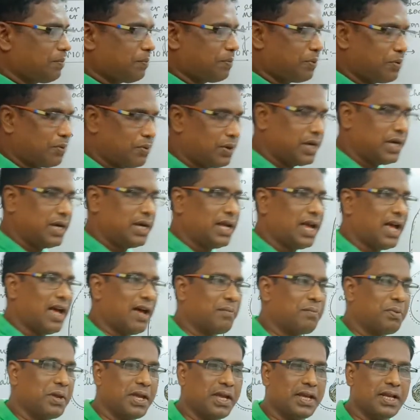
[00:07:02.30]
fluid
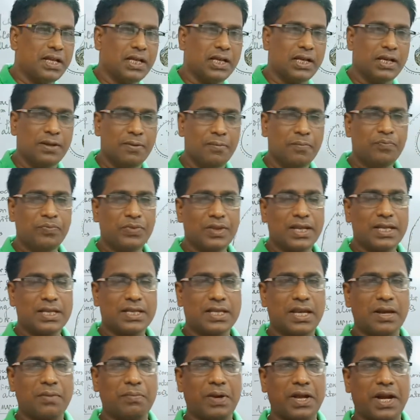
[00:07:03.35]
having
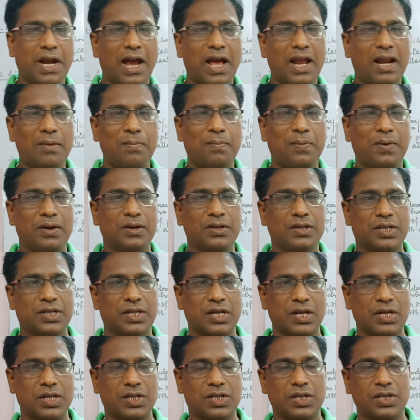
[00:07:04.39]
several
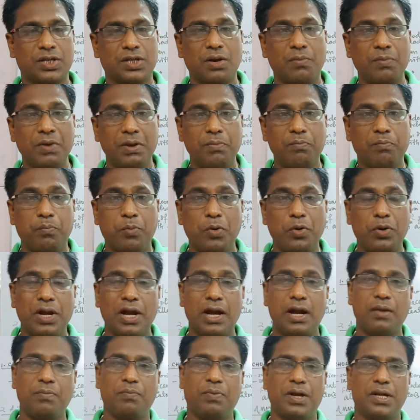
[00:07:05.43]
functions. Some
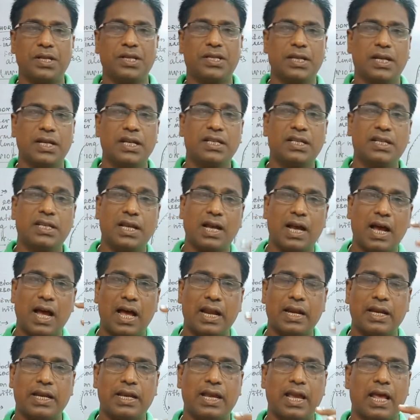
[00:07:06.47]
important functions
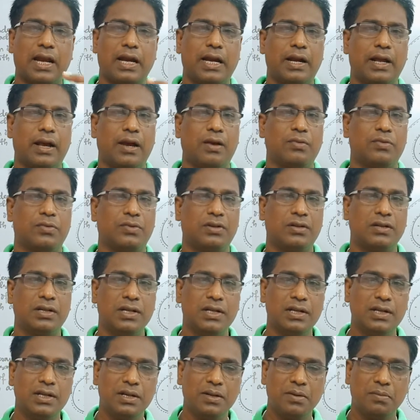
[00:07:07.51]
are carried out
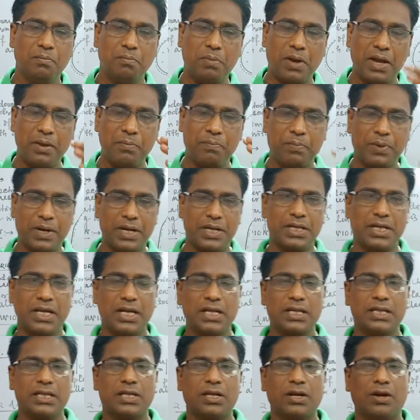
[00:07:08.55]
by
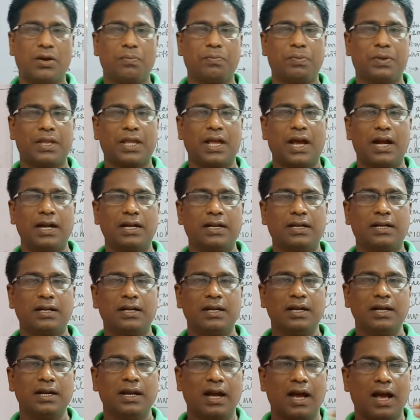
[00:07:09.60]
presence of that
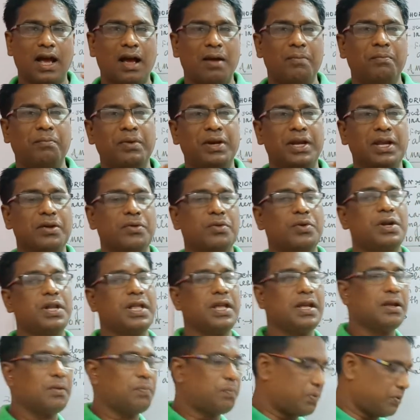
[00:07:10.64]

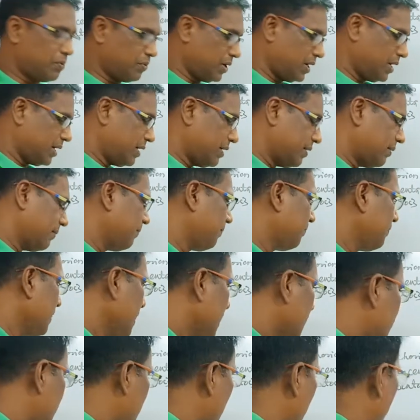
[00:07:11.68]
amniotic fluid.
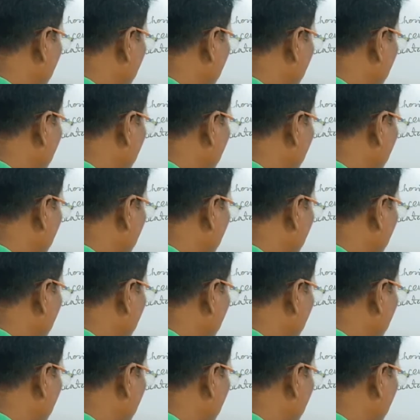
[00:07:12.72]
So